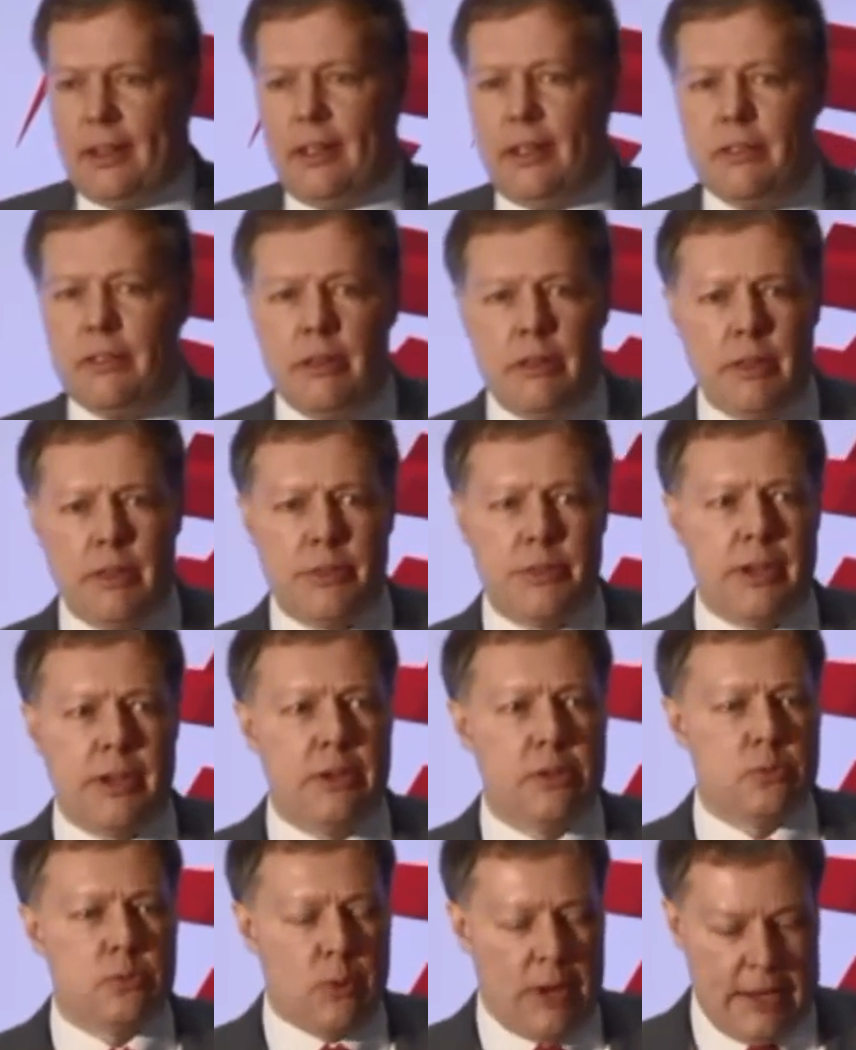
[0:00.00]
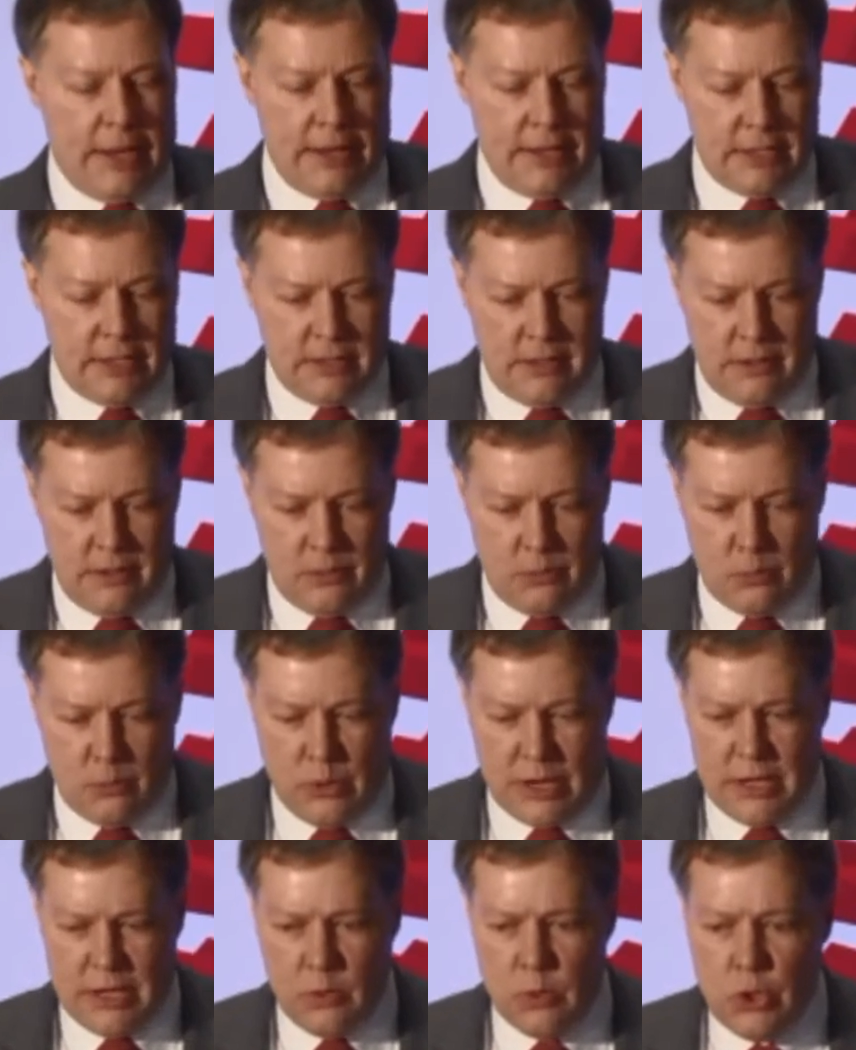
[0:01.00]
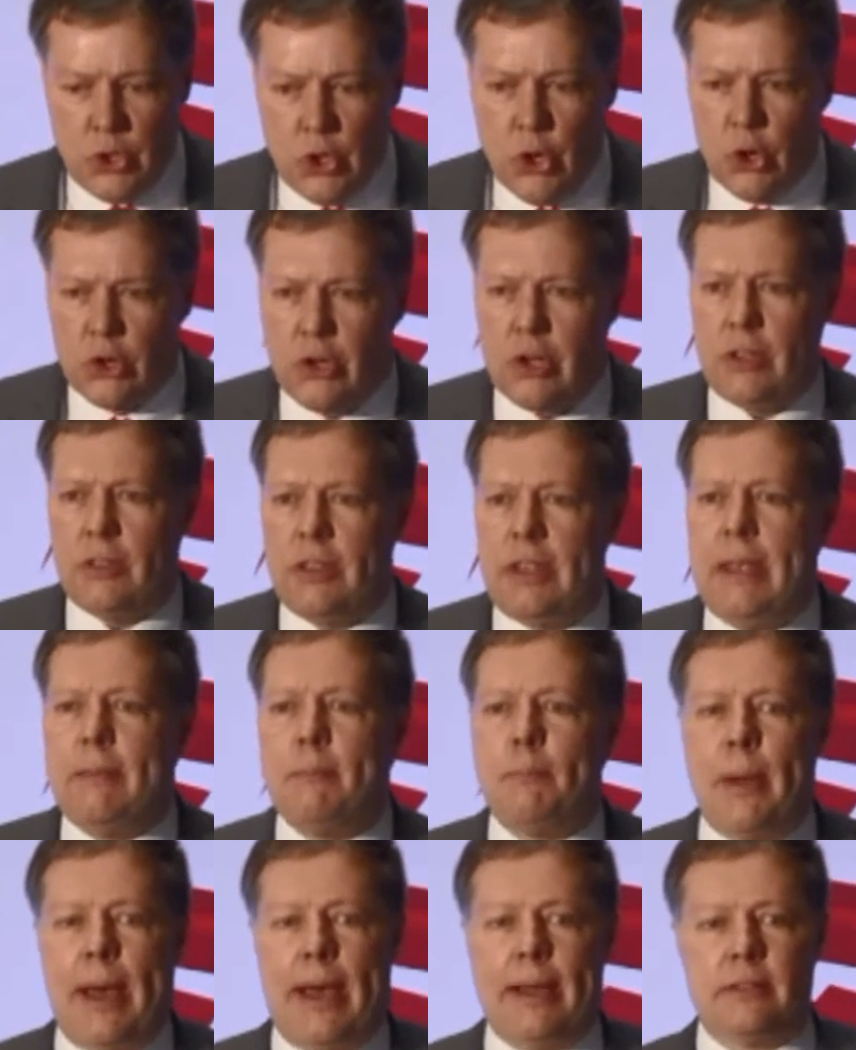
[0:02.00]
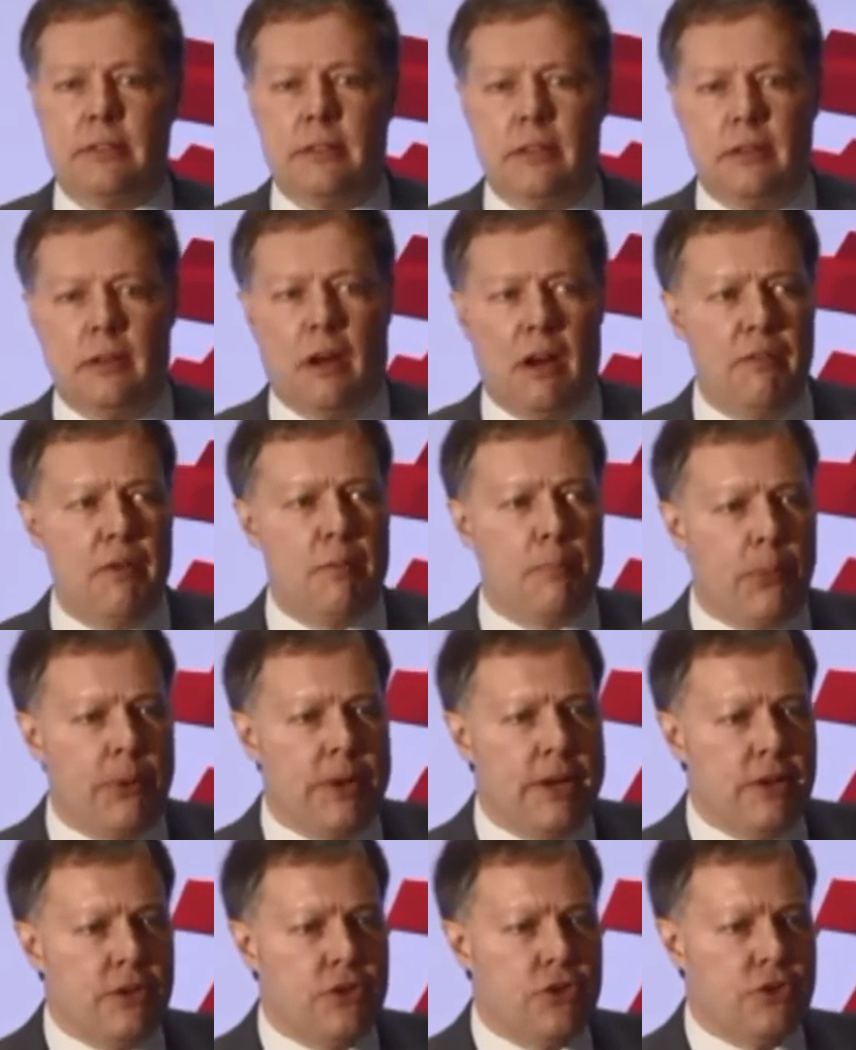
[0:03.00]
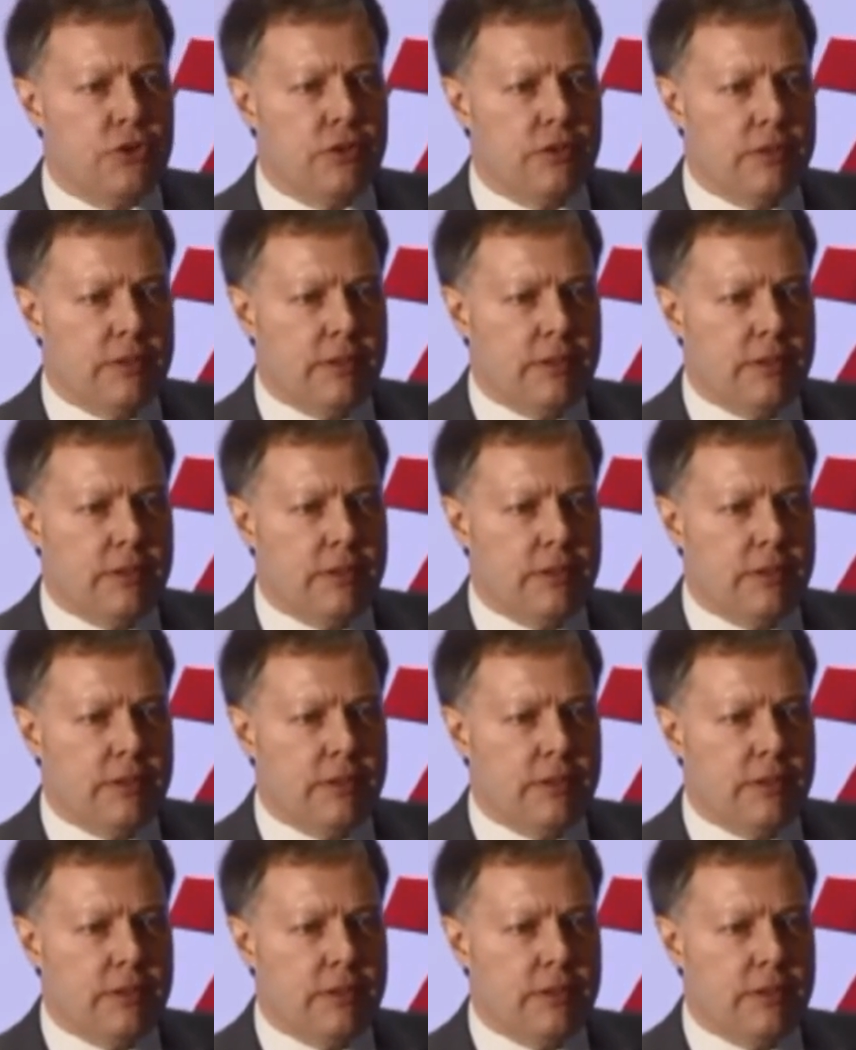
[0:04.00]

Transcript: And the other thing as well is when you look at the impact of a breach,